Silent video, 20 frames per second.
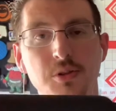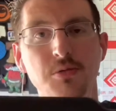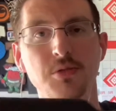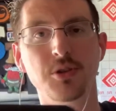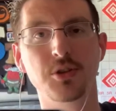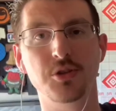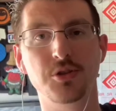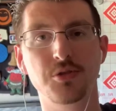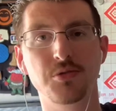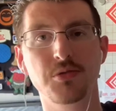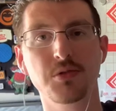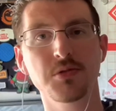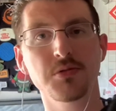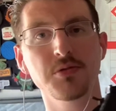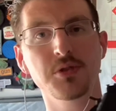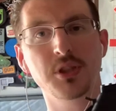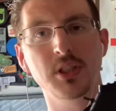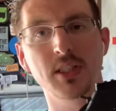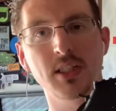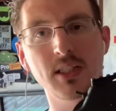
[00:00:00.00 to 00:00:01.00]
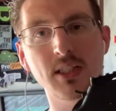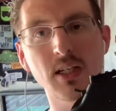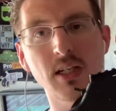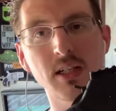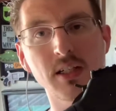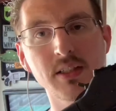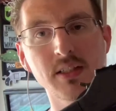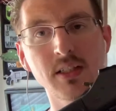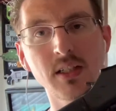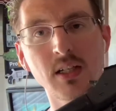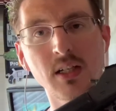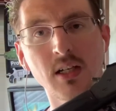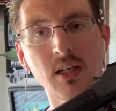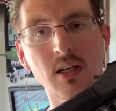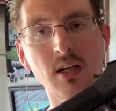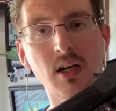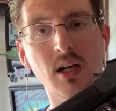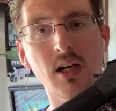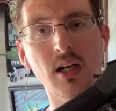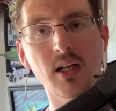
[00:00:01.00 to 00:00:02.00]
screws in the gun
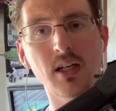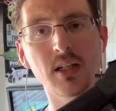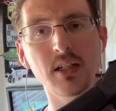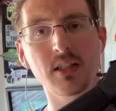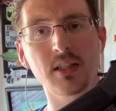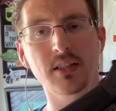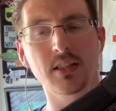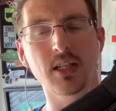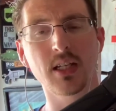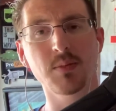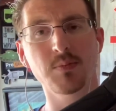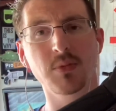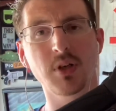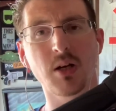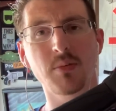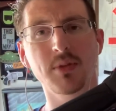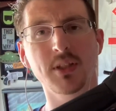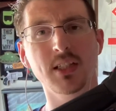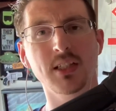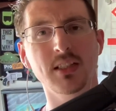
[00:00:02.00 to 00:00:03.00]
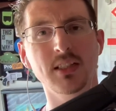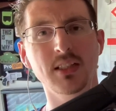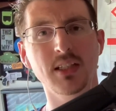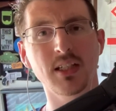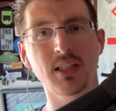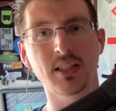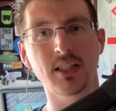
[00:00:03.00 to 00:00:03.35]
keep coming undone.